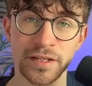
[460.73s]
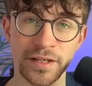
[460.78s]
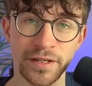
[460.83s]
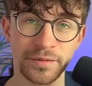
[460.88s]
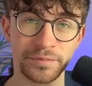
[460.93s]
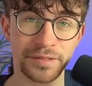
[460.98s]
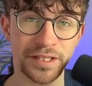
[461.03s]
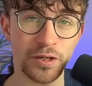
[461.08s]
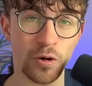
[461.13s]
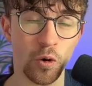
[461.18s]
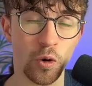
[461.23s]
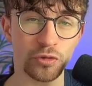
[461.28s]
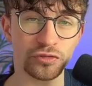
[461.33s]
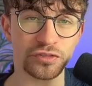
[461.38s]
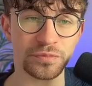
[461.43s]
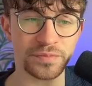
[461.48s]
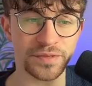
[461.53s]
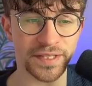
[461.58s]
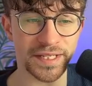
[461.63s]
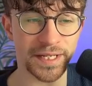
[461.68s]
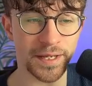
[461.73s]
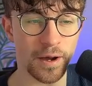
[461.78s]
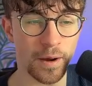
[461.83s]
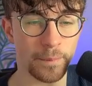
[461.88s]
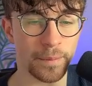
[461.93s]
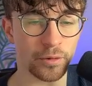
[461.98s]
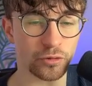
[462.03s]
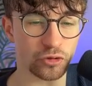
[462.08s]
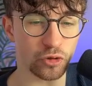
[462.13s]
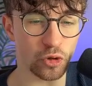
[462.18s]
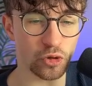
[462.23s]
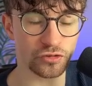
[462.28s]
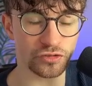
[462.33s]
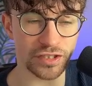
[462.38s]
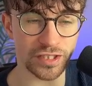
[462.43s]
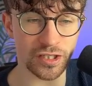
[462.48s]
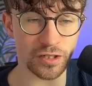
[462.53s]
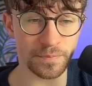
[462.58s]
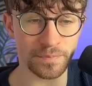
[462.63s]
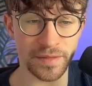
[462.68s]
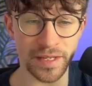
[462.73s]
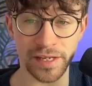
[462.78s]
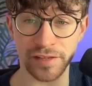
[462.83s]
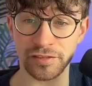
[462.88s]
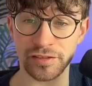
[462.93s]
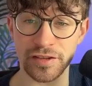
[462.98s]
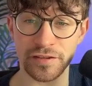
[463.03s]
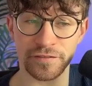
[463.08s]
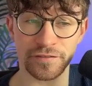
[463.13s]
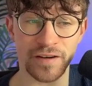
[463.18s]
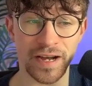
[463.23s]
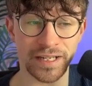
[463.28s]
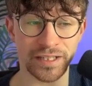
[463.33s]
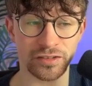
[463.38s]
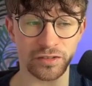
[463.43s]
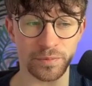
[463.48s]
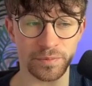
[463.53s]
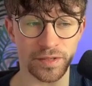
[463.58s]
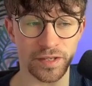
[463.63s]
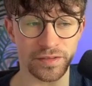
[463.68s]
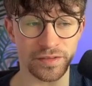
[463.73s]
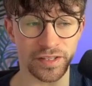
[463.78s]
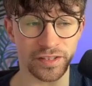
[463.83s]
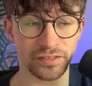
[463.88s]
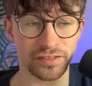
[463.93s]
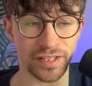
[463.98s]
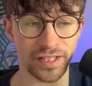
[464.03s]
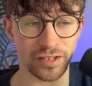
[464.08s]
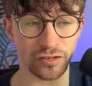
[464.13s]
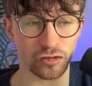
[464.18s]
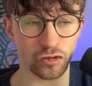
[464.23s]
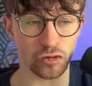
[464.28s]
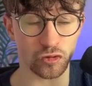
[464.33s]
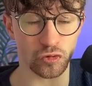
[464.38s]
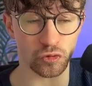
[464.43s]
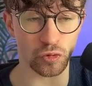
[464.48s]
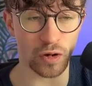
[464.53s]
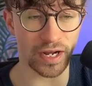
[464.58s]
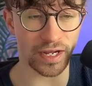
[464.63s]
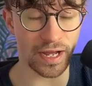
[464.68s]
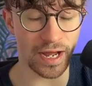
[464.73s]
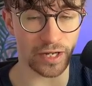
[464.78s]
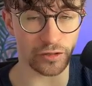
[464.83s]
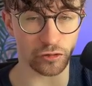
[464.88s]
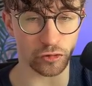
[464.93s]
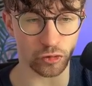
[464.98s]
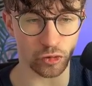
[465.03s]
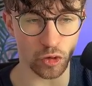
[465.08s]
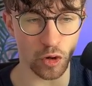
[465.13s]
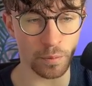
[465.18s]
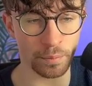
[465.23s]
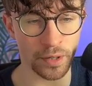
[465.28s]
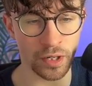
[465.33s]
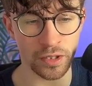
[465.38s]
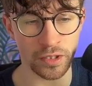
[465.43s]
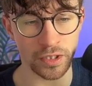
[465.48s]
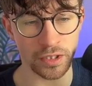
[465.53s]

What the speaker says: The awesome thing about Hostinger is the fact that this is drag and drop.